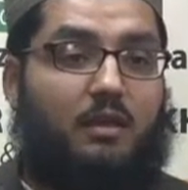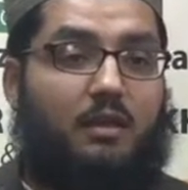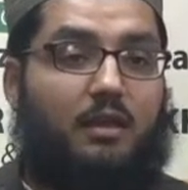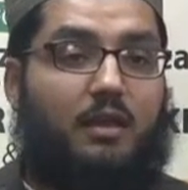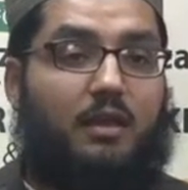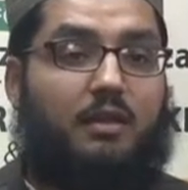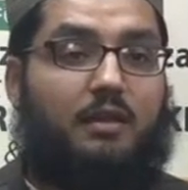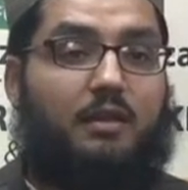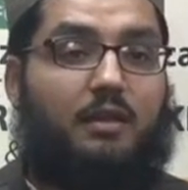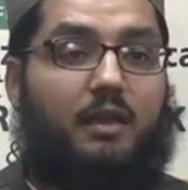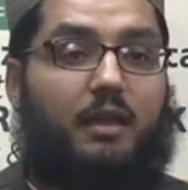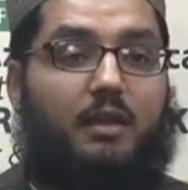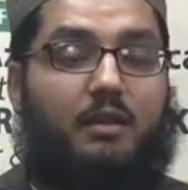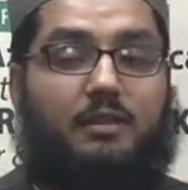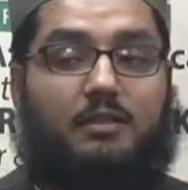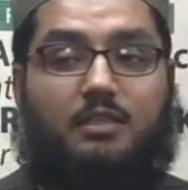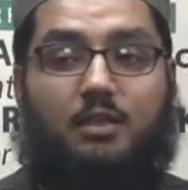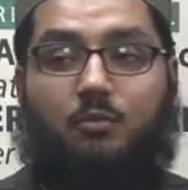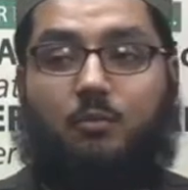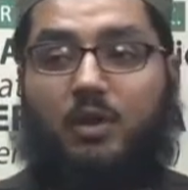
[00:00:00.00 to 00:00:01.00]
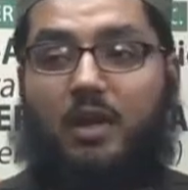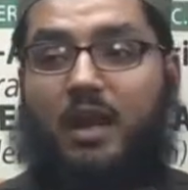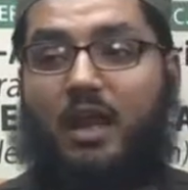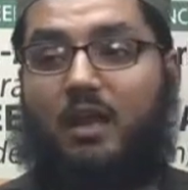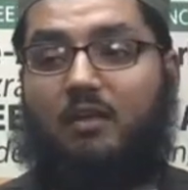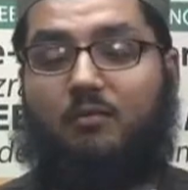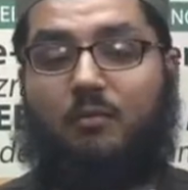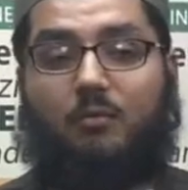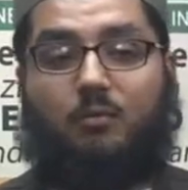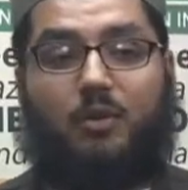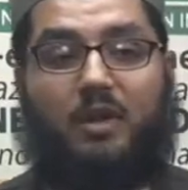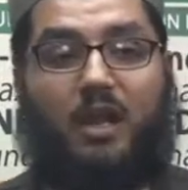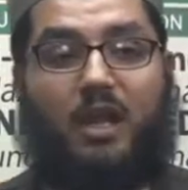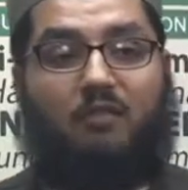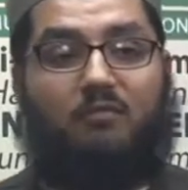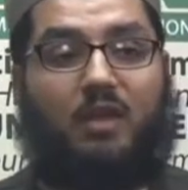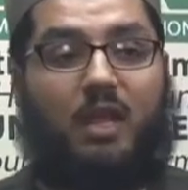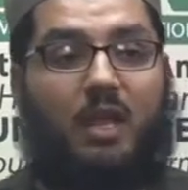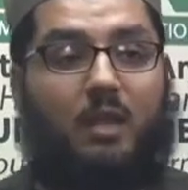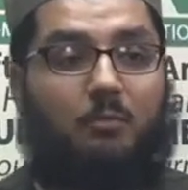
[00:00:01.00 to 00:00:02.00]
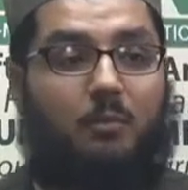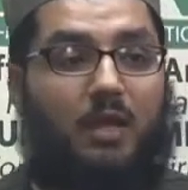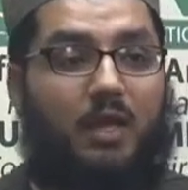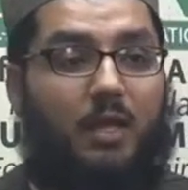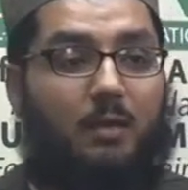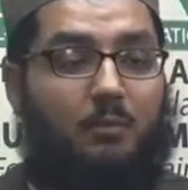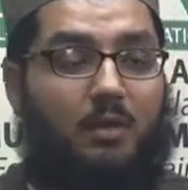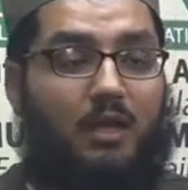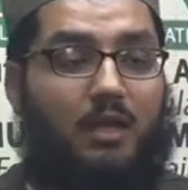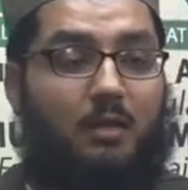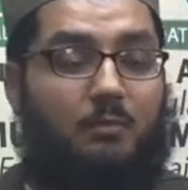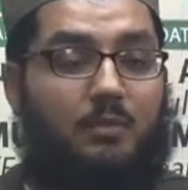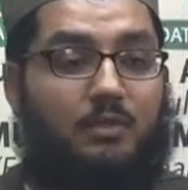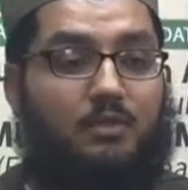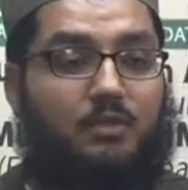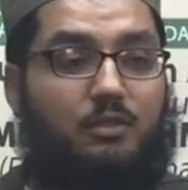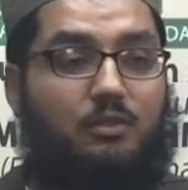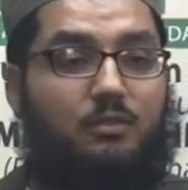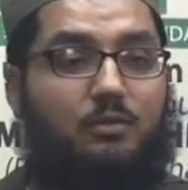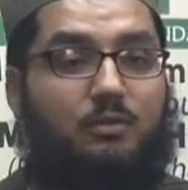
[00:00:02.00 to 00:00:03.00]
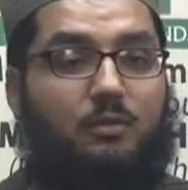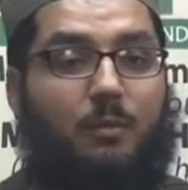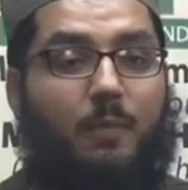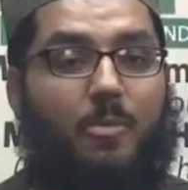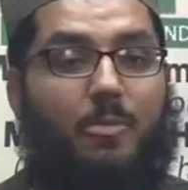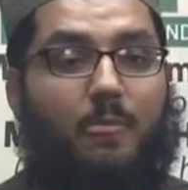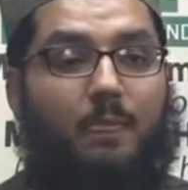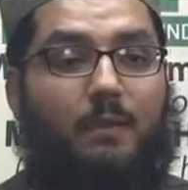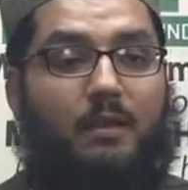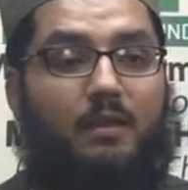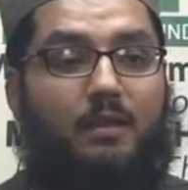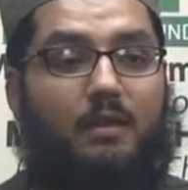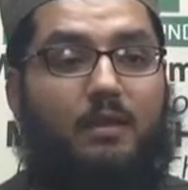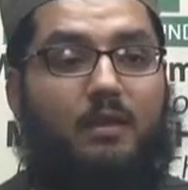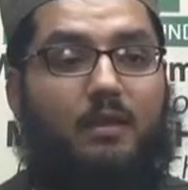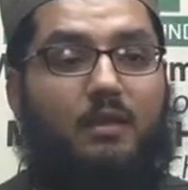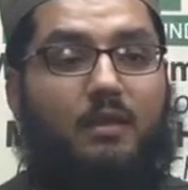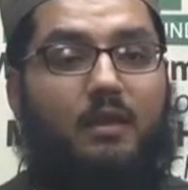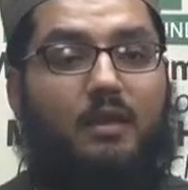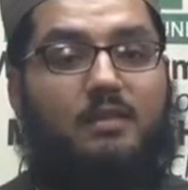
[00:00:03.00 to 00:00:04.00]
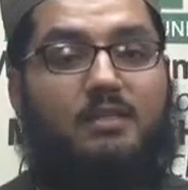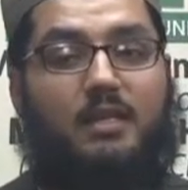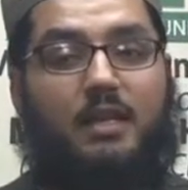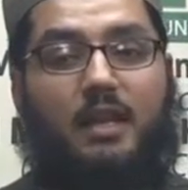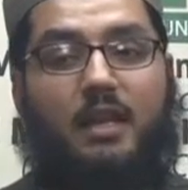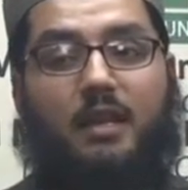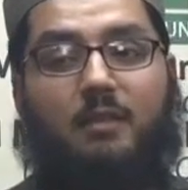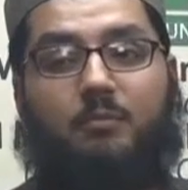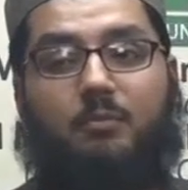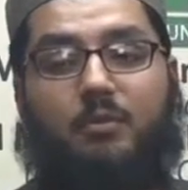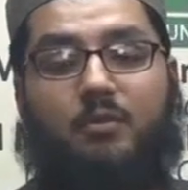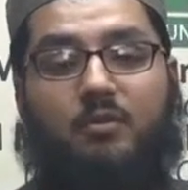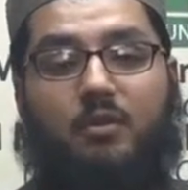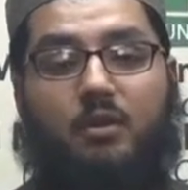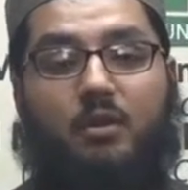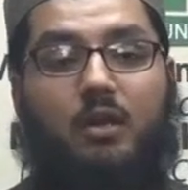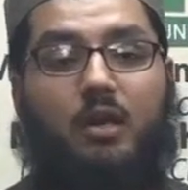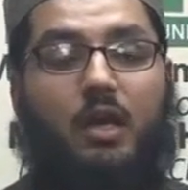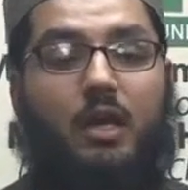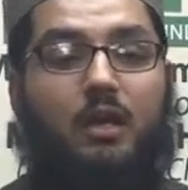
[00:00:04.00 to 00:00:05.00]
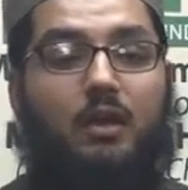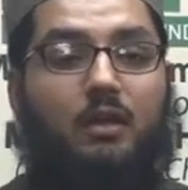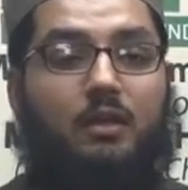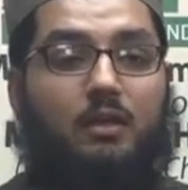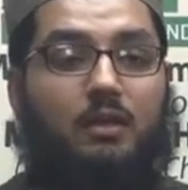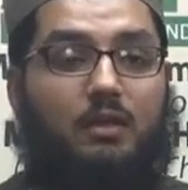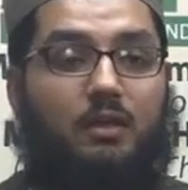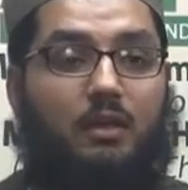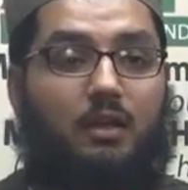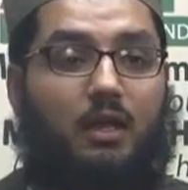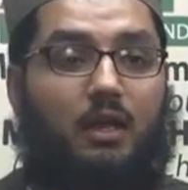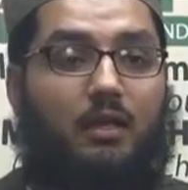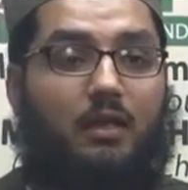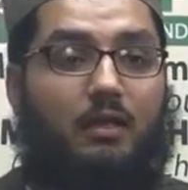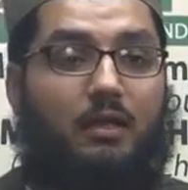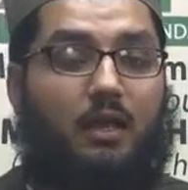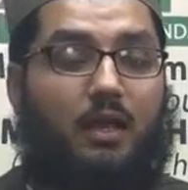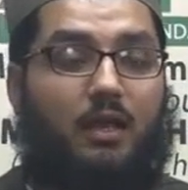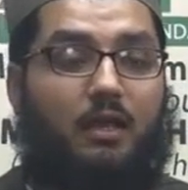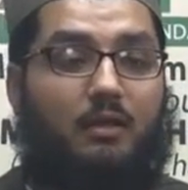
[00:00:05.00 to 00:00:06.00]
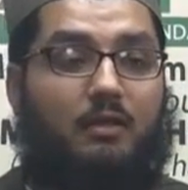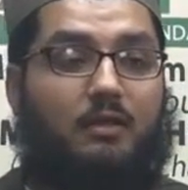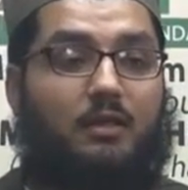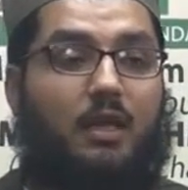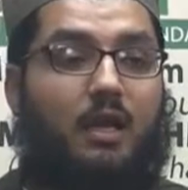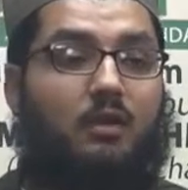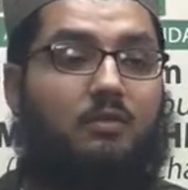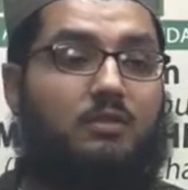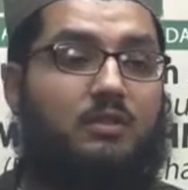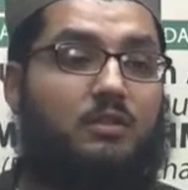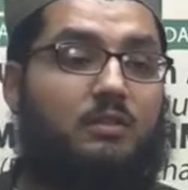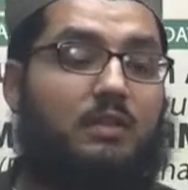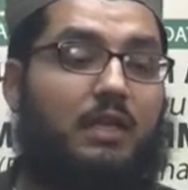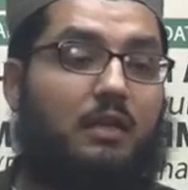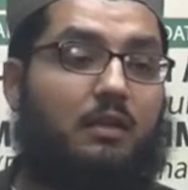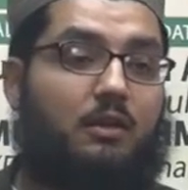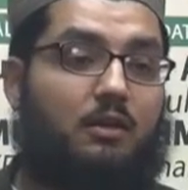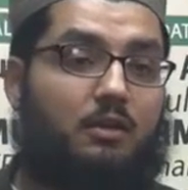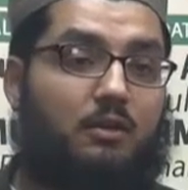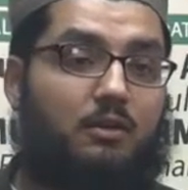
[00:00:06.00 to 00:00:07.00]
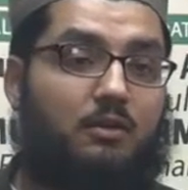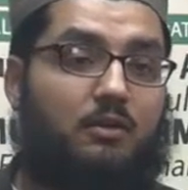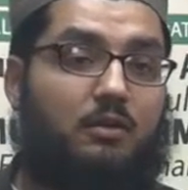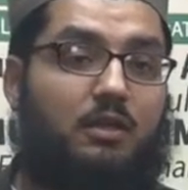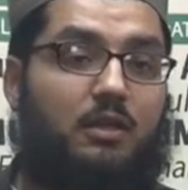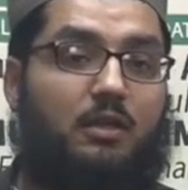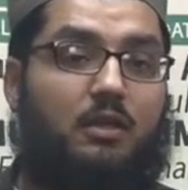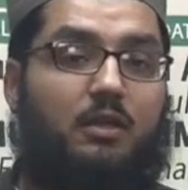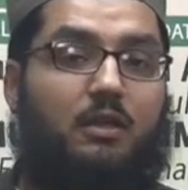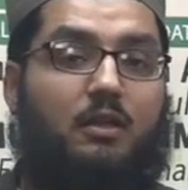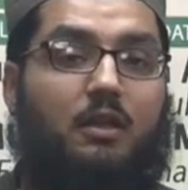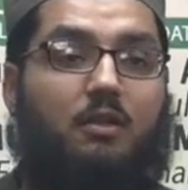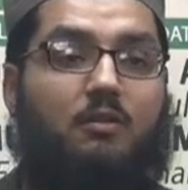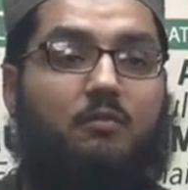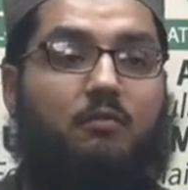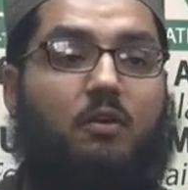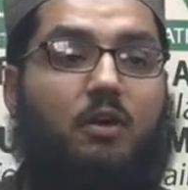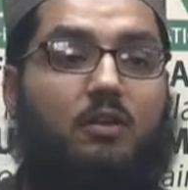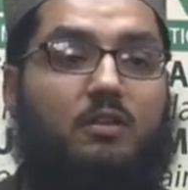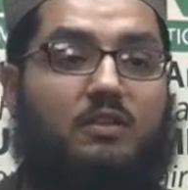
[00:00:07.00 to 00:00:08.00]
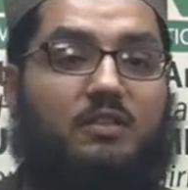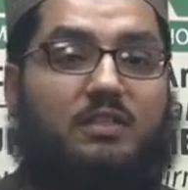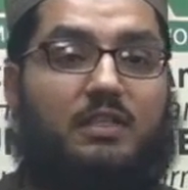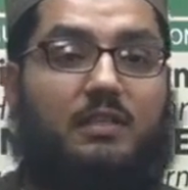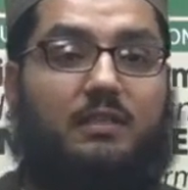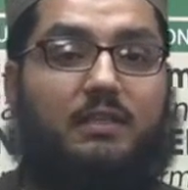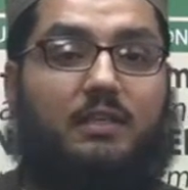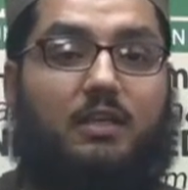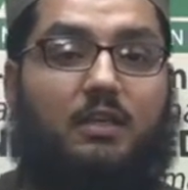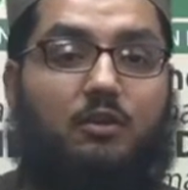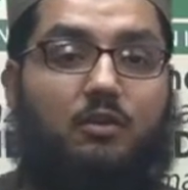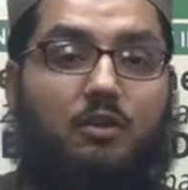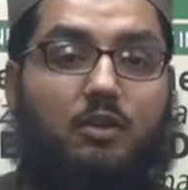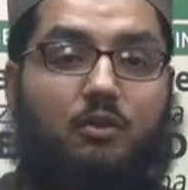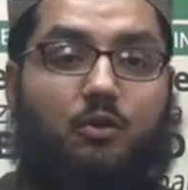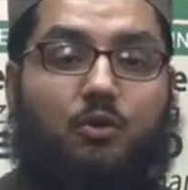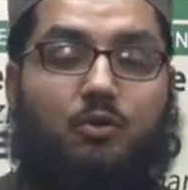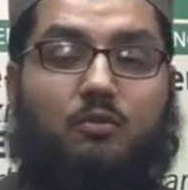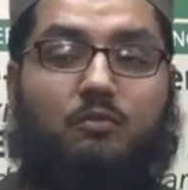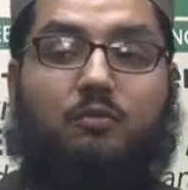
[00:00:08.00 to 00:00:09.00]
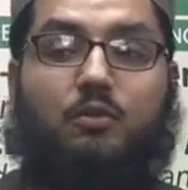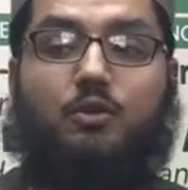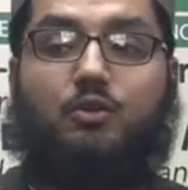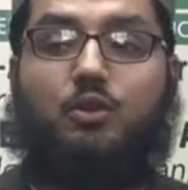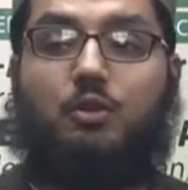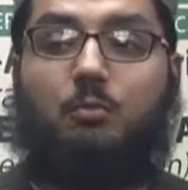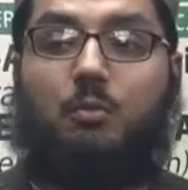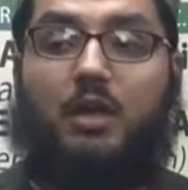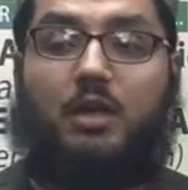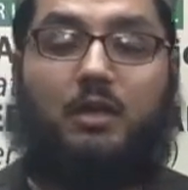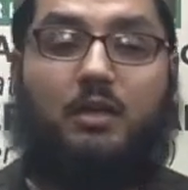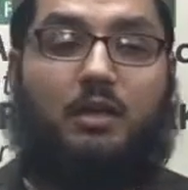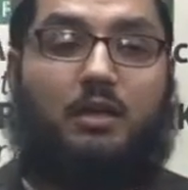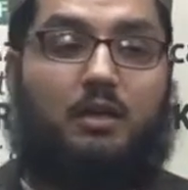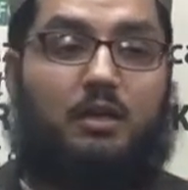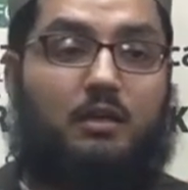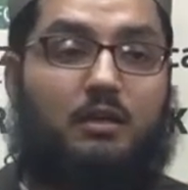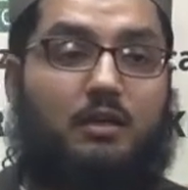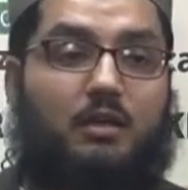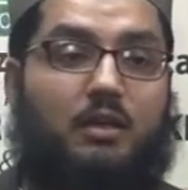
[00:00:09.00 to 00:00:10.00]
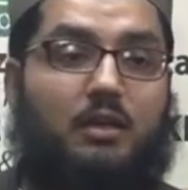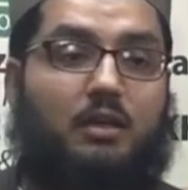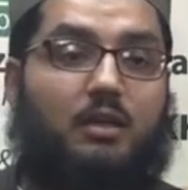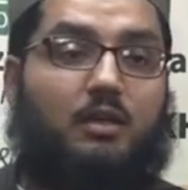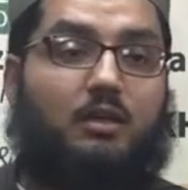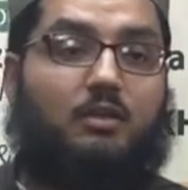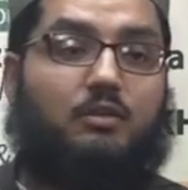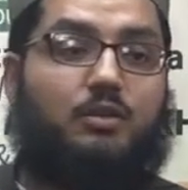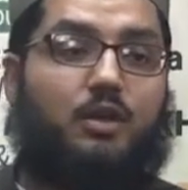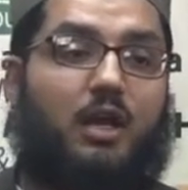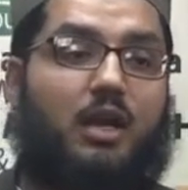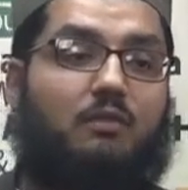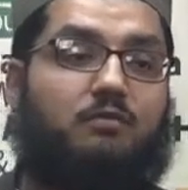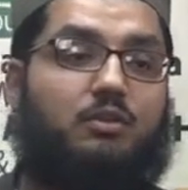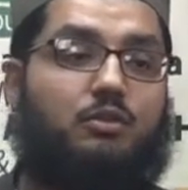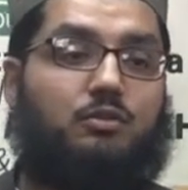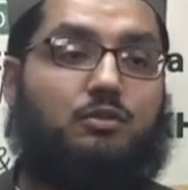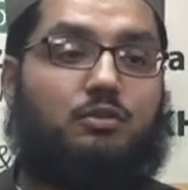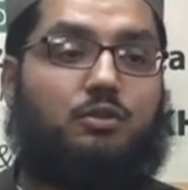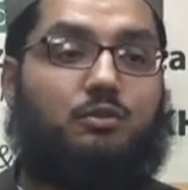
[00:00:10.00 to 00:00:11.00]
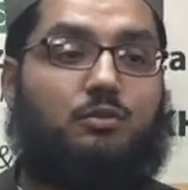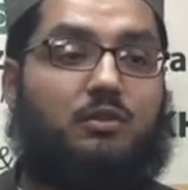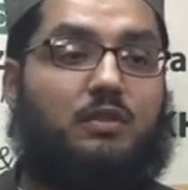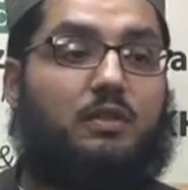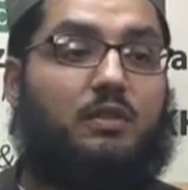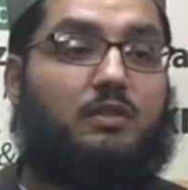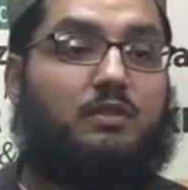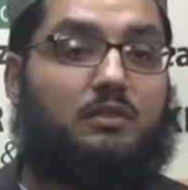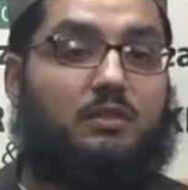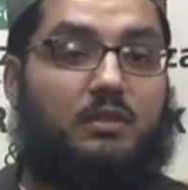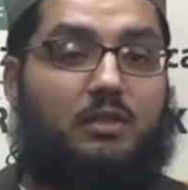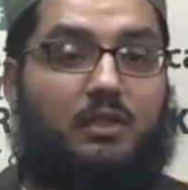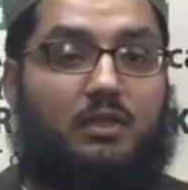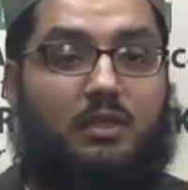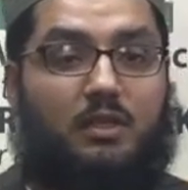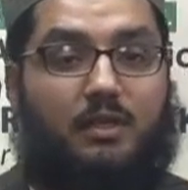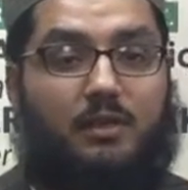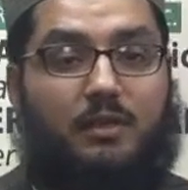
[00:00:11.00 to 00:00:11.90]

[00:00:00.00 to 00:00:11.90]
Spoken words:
And he said, what happened to you? He said, I encountered that girl. Her father said that in order for you to marry her, you have to do two things.